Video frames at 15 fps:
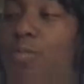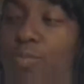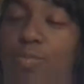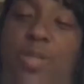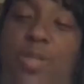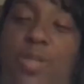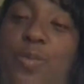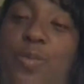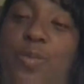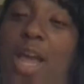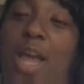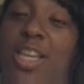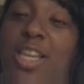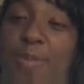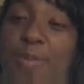This was our
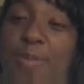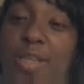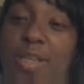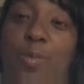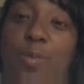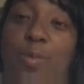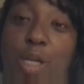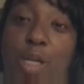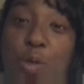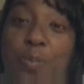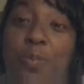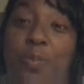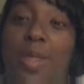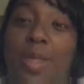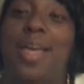experience with glue.
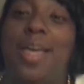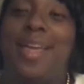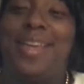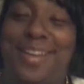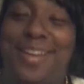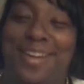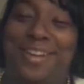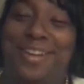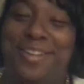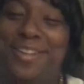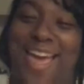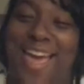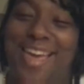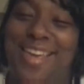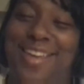
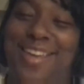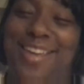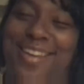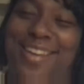Okay?